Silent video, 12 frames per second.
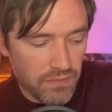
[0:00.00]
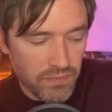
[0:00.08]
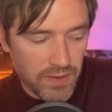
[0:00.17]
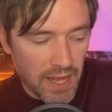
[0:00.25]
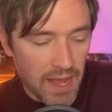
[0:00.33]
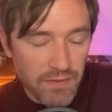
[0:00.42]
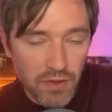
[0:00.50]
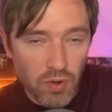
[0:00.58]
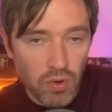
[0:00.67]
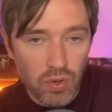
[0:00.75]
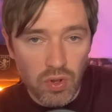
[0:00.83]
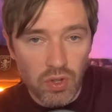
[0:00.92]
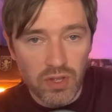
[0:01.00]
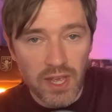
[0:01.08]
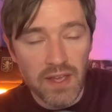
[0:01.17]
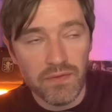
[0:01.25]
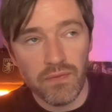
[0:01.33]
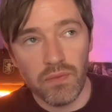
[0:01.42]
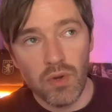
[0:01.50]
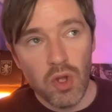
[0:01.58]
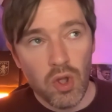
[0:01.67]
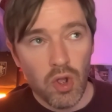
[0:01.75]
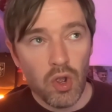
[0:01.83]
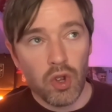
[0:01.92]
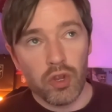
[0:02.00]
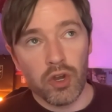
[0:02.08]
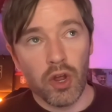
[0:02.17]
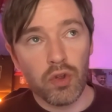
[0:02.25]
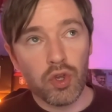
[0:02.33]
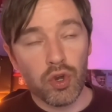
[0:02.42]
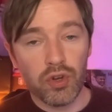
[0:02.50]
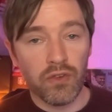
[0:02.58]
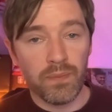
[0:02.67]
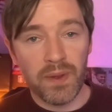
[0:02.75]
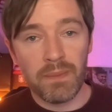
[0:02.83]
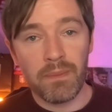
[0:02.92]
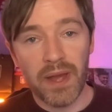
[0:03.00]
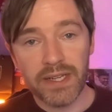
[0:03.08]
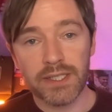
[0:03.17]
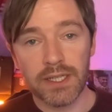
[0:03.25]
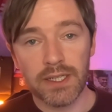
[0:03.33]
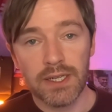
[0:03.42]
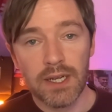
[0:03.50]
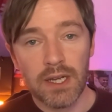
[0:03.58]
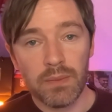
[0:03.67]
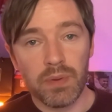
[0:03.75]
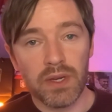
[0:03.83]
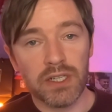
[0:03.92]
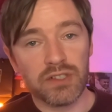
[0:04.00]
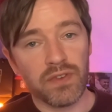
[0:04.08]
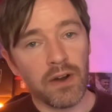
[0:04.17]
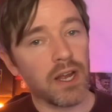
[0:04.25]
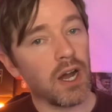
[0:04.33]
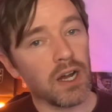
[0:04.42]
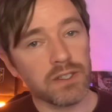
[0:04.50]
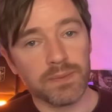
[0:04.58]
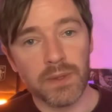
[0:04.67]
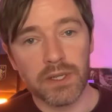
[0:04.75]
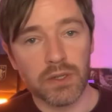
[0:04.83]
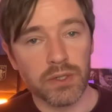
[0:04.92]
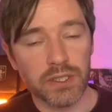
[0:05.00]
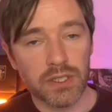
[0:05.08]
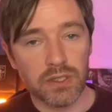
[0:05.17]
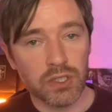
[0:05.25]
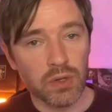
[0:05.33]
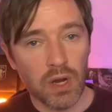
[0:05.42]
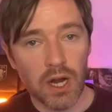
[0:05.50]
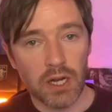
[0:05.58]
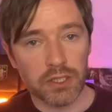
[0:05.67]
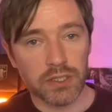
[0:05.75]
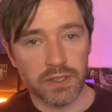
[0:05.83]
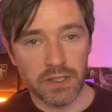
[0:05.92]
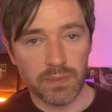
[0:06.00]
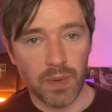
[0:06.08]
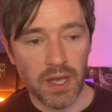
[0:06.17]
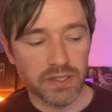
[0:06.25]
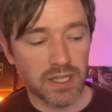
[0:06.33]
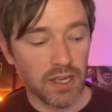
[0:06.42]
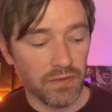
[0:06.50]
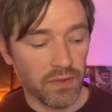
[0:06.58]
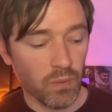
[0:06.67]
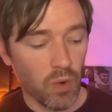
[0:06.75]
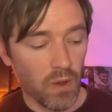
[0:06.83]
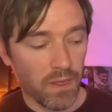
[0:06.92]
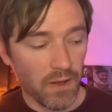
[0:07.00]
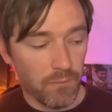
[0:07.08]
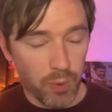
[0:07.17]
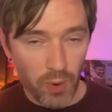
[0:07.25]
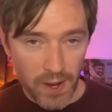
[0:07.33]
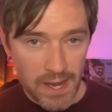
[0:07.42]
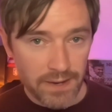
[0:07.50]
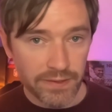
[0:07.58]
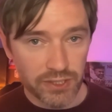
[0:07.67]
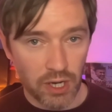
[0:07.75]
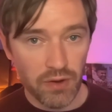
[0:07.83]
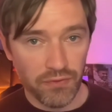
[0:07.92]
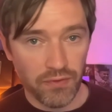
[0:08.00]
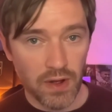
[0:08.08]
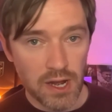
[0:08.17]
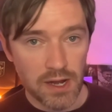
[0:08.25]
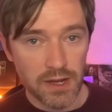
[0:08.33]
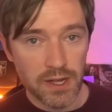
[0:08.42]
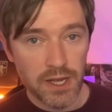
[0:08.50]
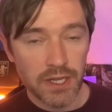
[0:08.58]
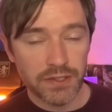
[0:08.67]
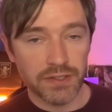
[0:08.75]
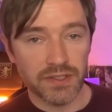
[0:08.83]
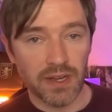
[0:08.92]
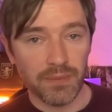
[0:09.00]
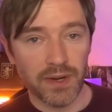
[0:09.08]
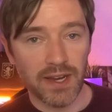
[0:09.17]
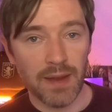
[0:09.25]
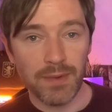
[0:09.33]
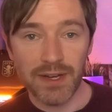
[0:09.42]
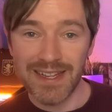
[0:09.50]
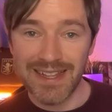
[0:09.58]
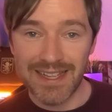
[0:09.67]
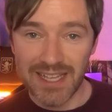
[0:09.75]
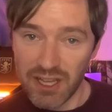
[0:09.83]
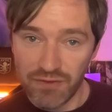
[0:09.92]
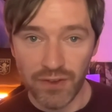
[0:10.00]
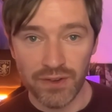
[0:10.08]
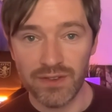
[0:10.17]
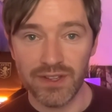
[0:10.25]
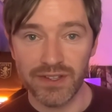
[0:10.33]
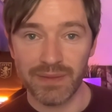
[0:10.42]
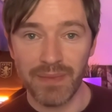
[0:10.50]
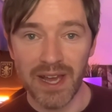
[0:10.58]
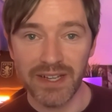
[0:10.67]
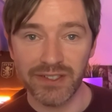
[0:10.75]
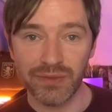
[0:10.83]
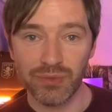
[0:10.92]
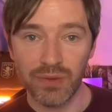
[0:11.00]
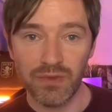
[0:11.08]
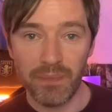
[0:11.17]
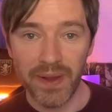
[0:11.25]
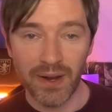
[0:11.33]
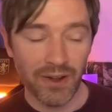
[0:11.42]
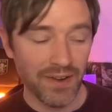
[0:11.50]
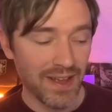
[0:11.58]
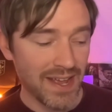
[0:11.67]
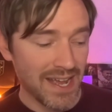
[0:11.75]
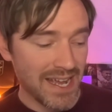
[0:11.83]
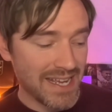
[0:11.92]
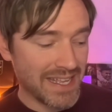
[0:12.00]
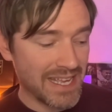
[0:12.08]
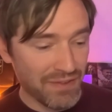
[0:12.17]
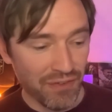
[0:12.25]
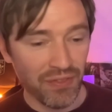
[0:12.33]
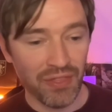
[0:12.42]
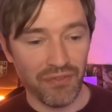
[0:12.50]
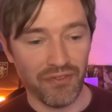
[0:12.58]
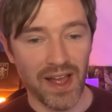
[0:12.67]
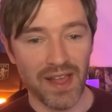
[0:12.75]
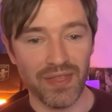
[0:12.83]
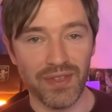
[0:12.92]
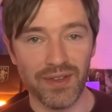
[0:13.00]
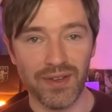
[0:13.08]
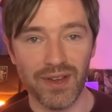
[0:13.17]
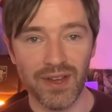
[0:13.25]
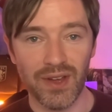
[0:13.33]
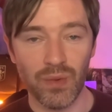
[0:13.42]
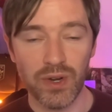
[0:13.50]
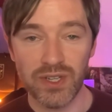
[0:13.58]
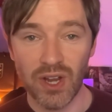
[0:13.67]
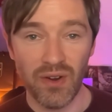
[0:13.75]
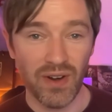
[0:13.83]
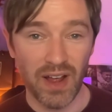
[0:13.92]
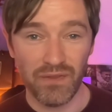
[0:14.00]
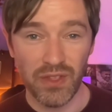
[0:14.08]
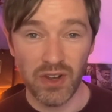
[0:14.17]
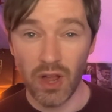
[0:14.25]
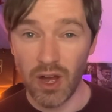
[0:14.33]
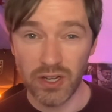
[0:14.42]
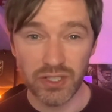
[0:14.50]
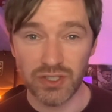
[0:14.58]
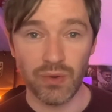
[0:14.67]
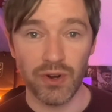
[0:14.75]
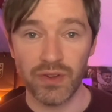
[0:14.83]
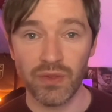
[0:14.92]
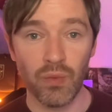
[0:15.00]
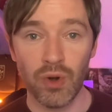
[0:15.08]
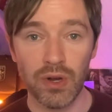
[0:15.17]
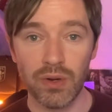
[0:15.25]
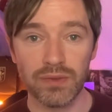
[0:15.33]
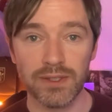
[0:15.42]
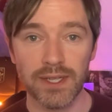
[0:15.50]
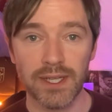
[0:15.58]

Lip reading: gave it all, could have been better. But it's very hard to be too harsh on these players, given what they've put in so far since Emery came in, given this amazing run we've been on, given the fact that we don't have the largest squad in the world.